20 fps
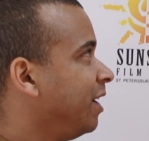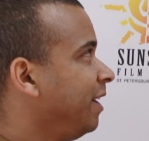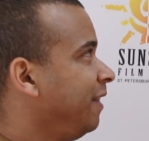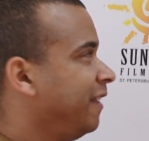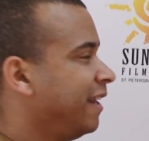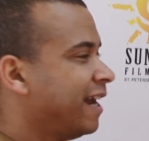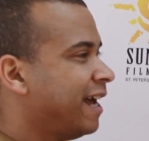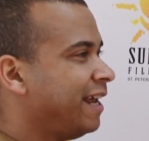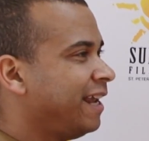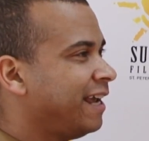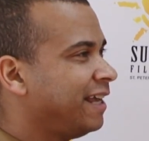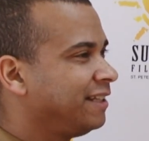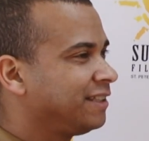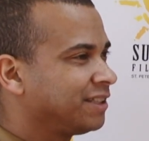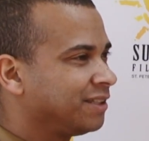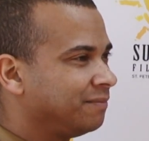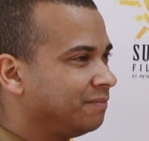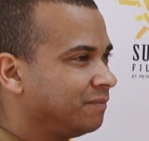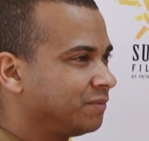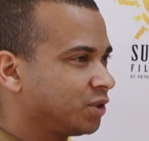and then I had
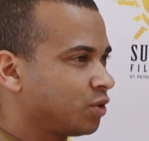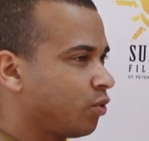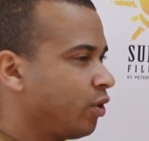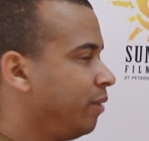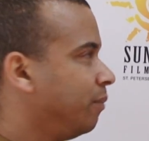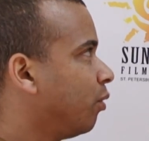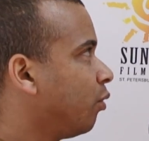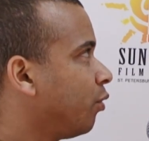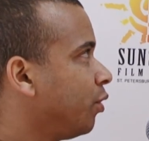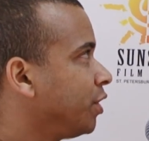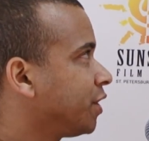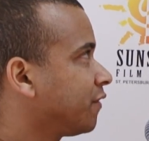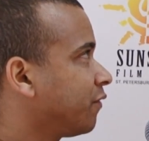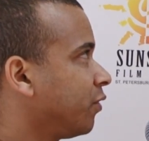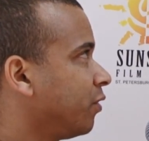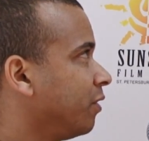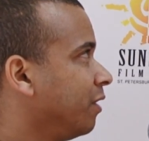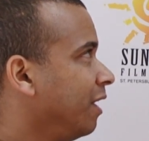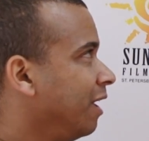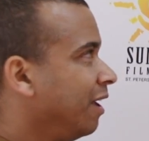some storyboards
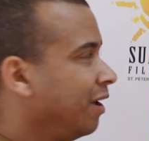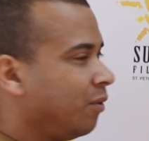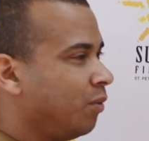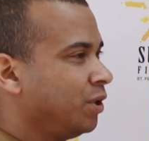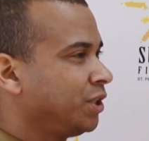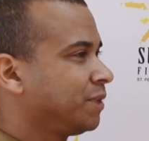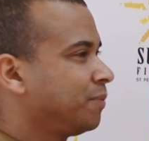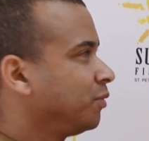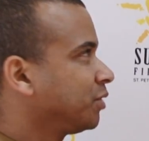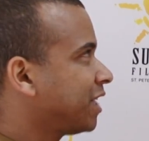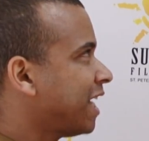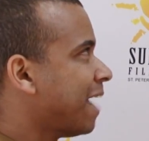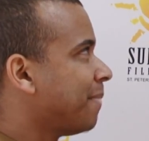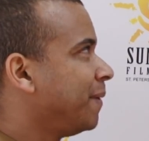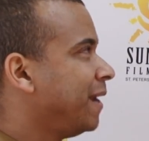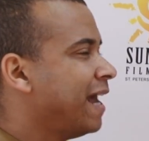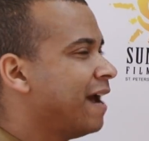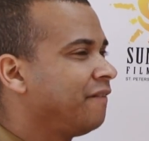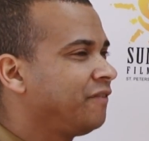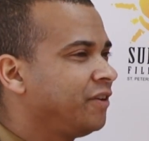for what's supposed to happen
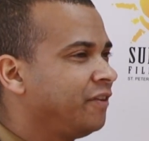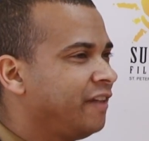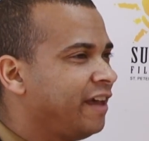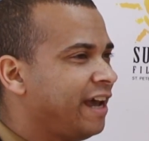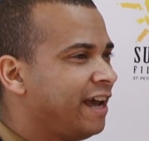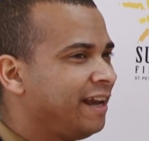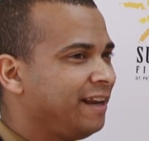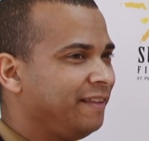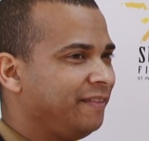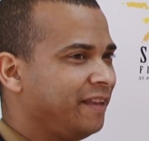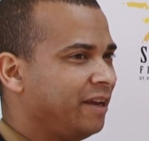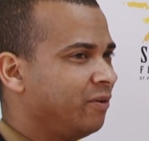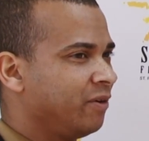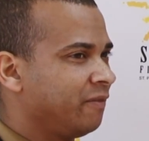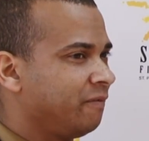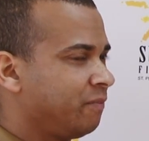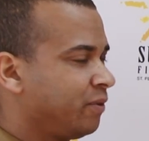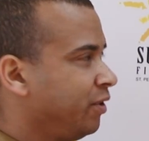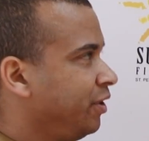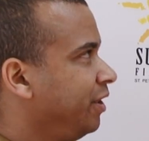after that, and they were
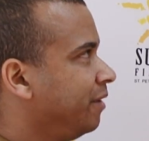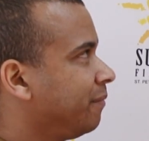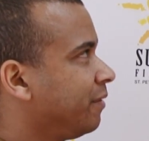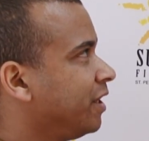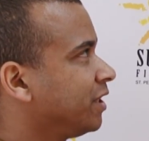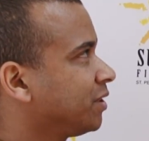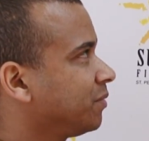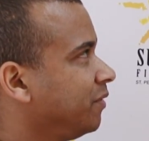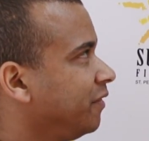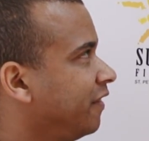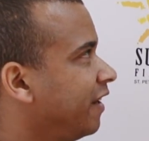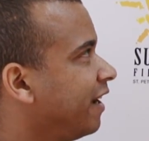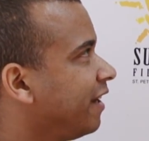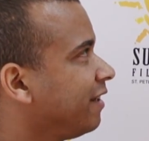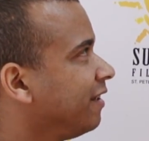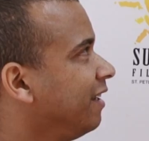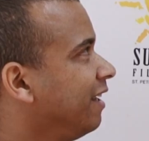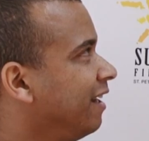pretty impressed with that.